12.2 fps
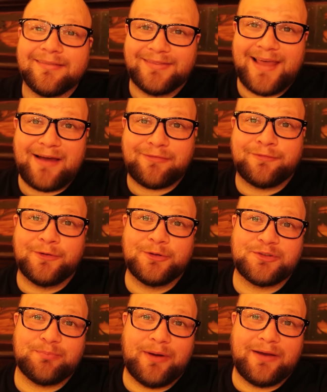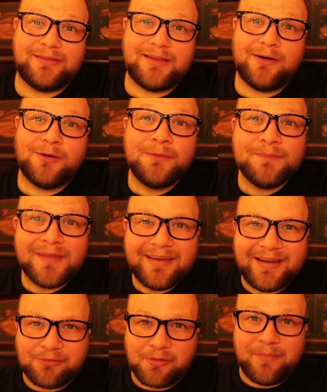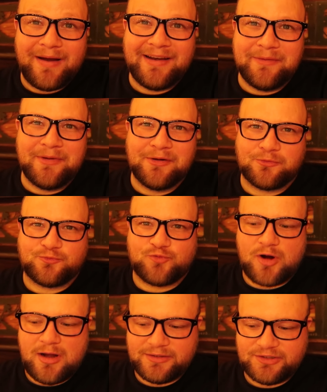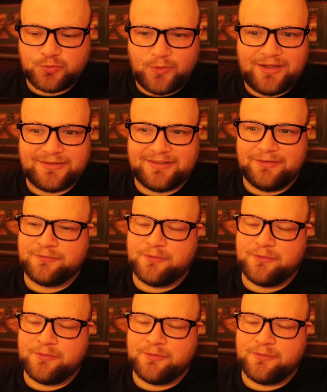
That first bite though, it reminded me of Ron Swanson